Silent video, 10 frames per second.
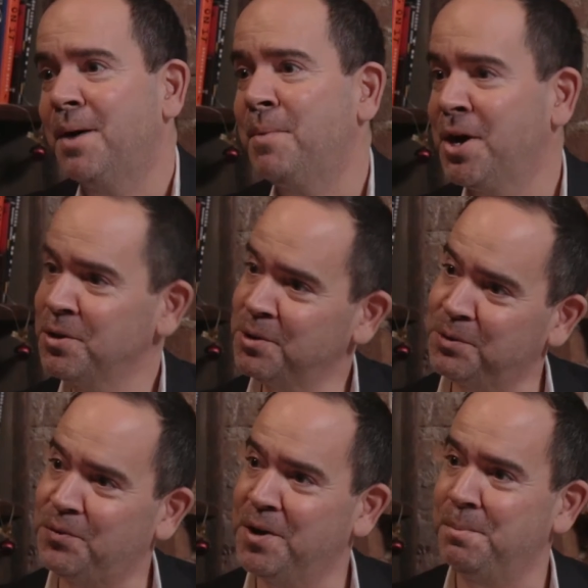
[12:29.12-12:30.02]
And my other
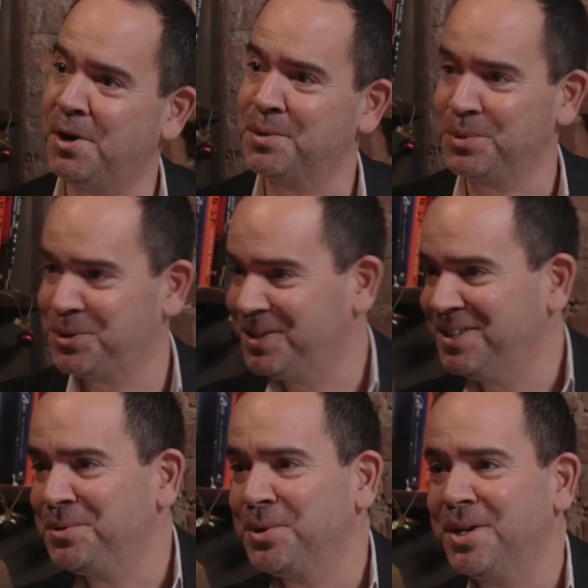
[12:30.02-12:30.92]
good friend Mark, which you've
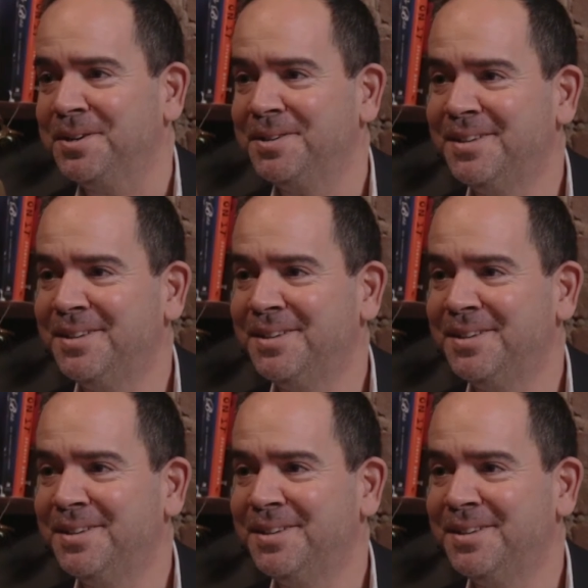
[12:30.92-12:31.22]
seen over here,